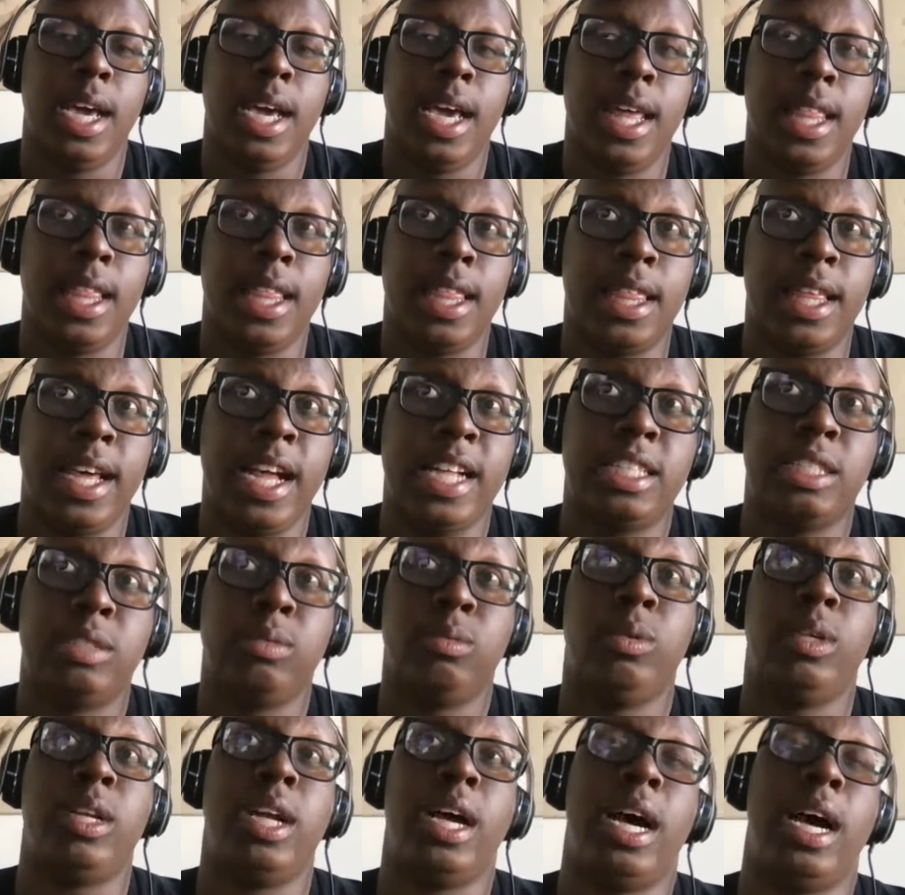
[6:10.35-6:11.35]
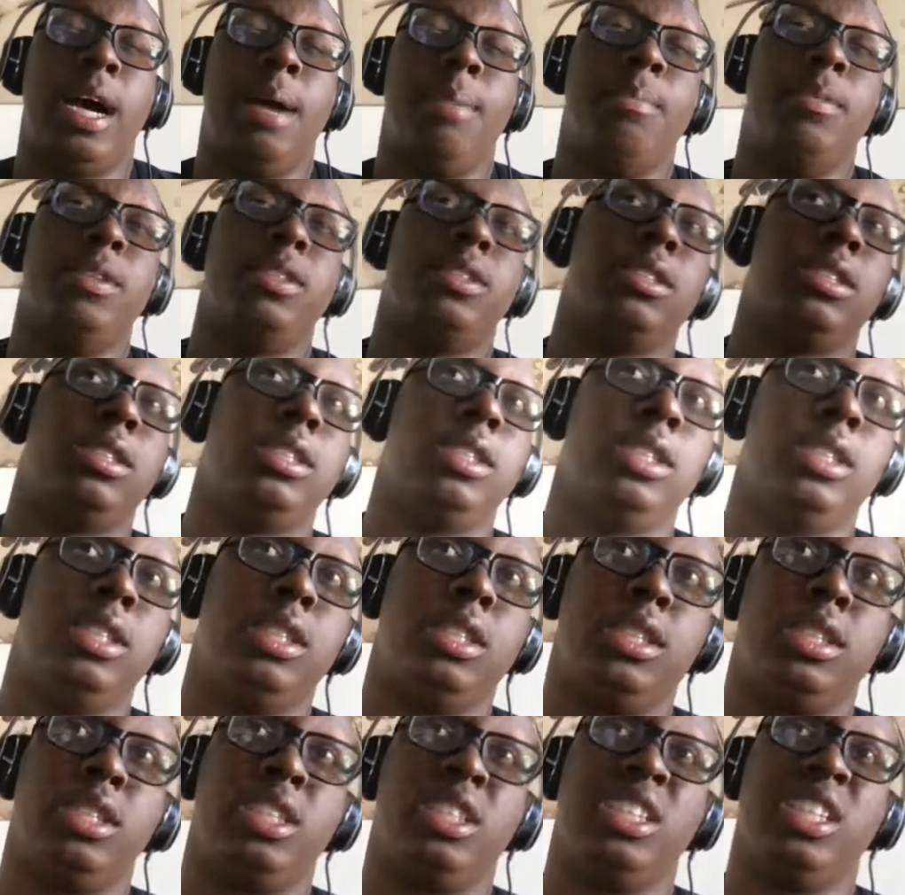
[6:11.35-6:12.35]
And that's what I'm interested
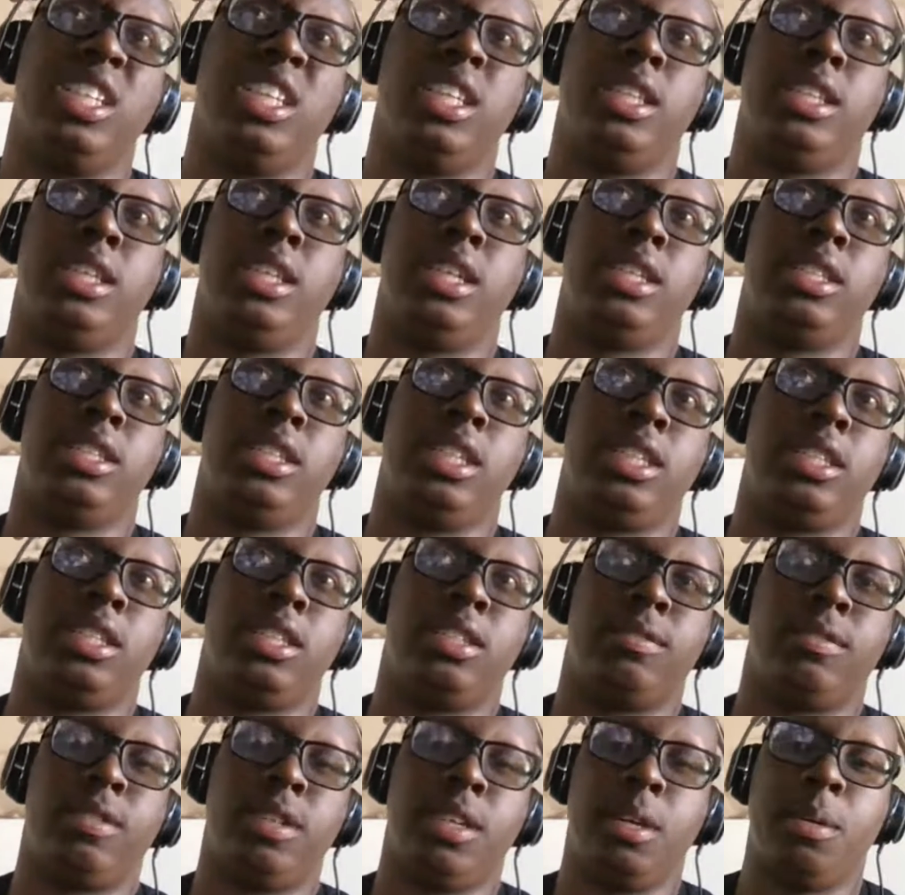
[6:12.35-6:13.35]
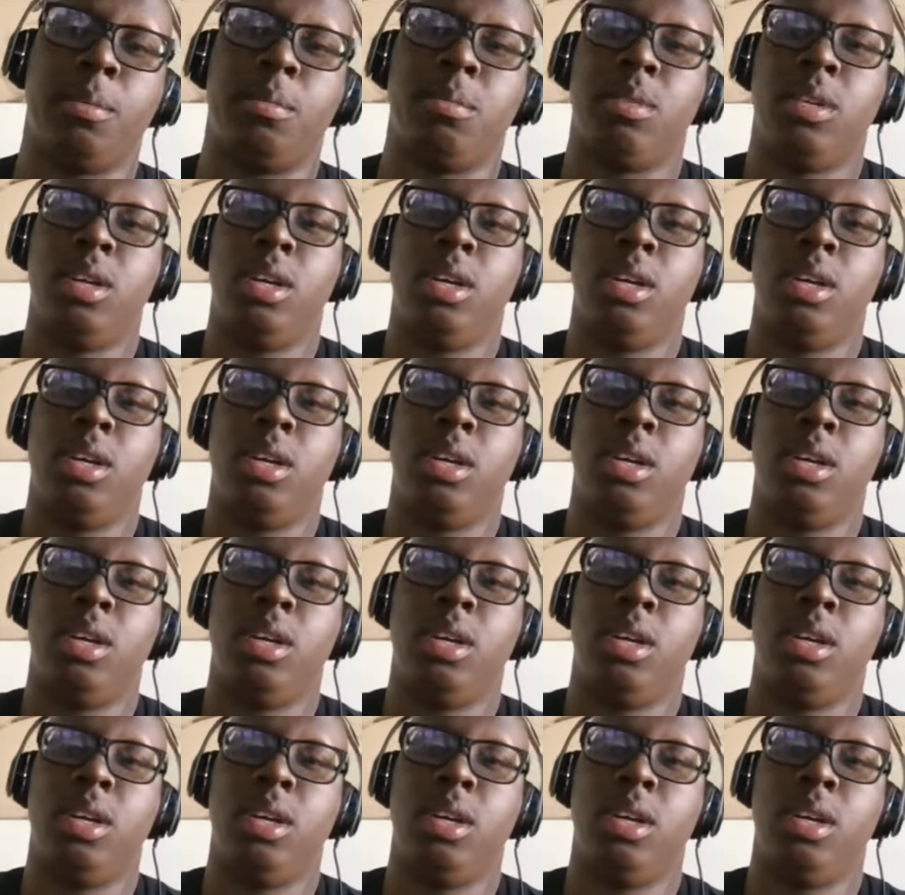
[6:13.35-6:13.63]
in seeing this fight.